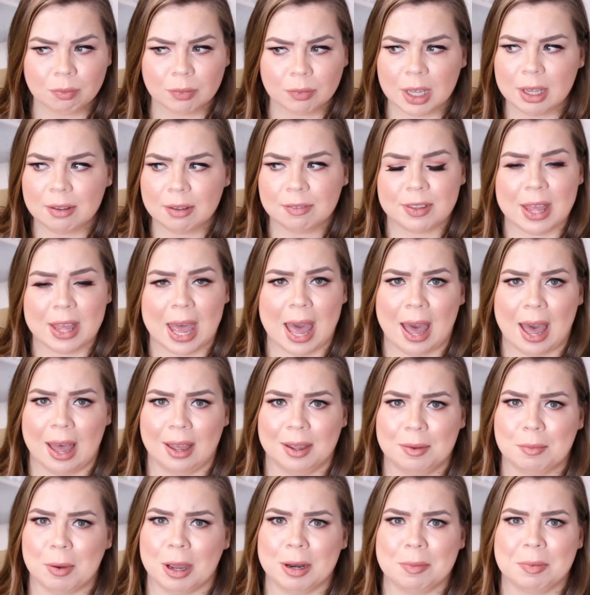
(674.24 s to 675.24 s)
If that,
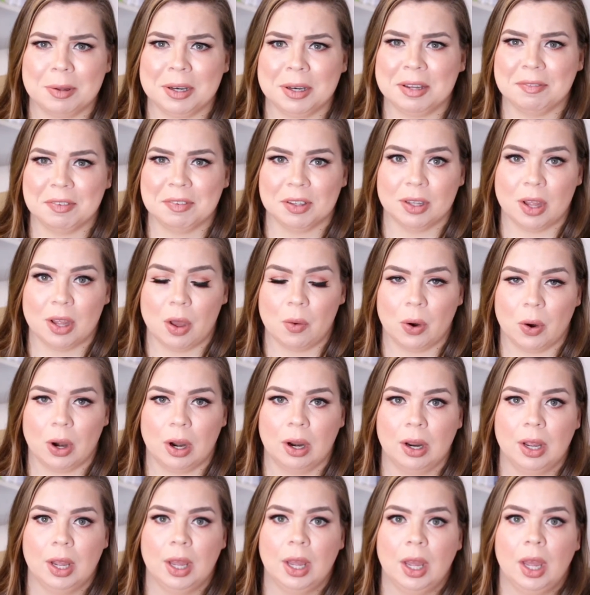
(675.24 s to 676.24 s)
it might have been even
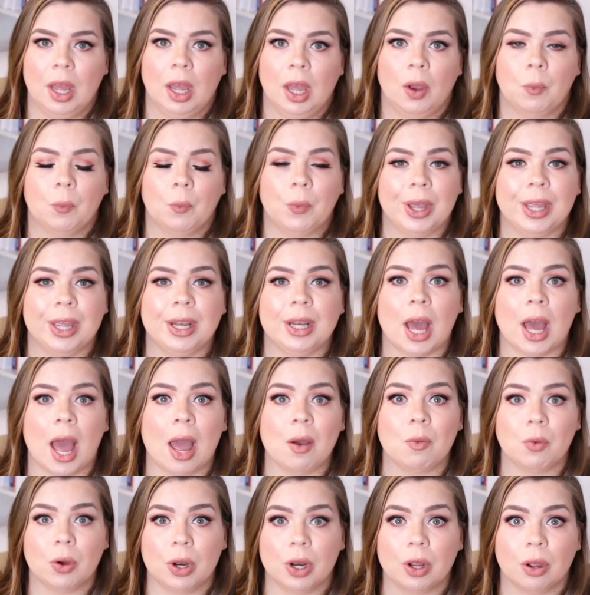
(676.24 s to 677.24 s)
lower. When
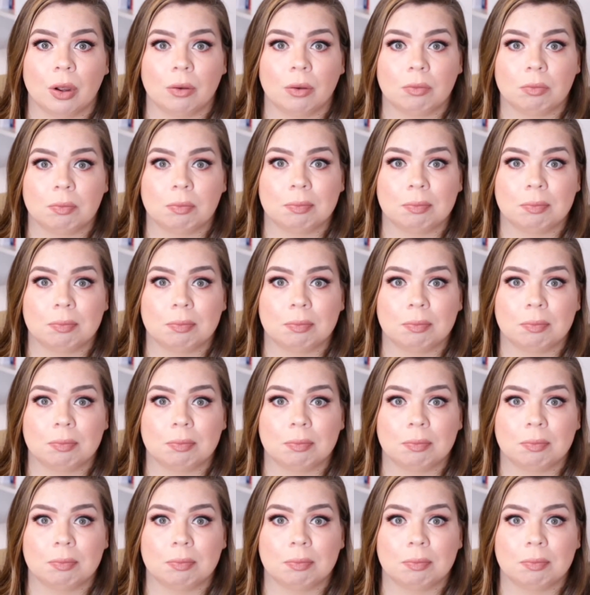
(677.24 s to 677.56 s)
I would